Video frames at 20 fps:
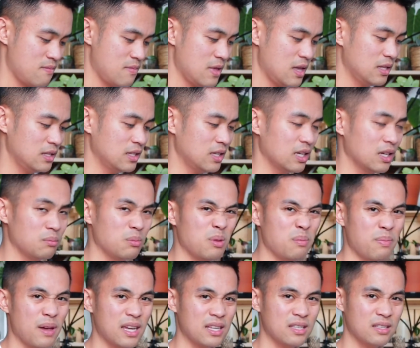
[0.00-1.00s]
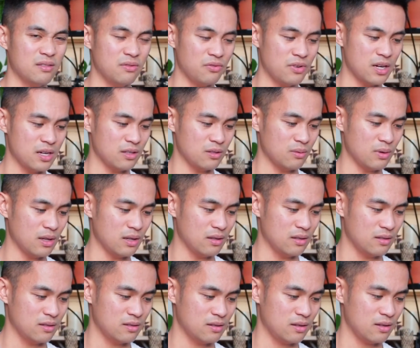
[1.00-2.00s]
it's gonna be pest free as well.
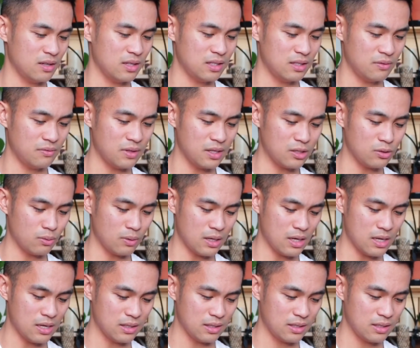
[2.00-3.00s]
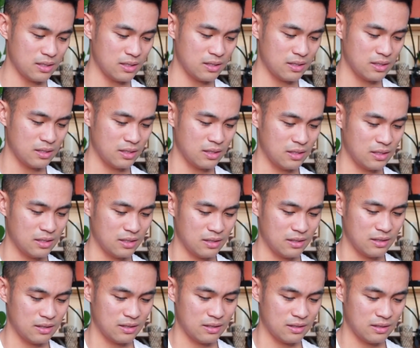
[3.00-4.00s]
Because if this one has
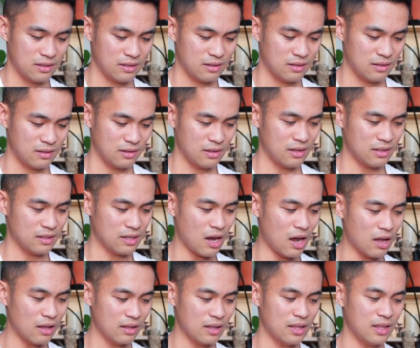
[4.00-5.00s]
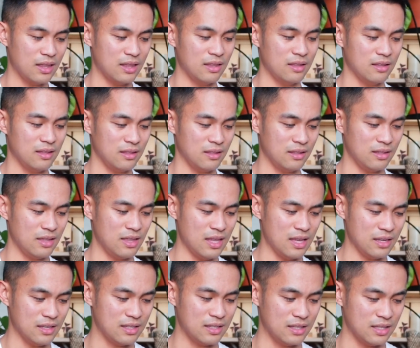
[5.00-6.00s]
got
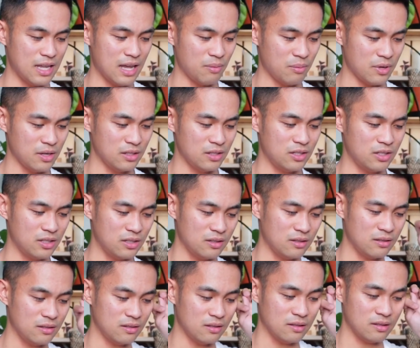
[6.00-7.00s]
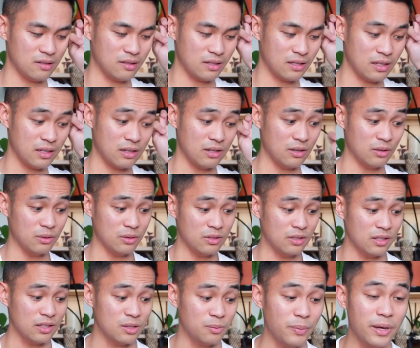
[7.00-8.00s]
this damage, oh, I don't know what to
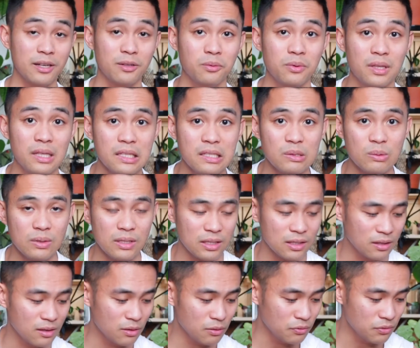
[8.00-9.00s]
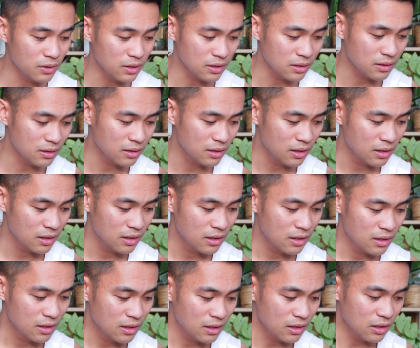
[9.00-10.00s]
expect with this one. Hopefully
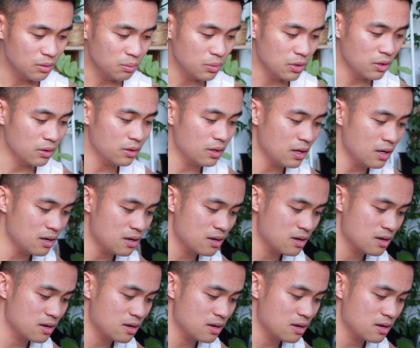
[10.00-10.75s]
it'll be okay.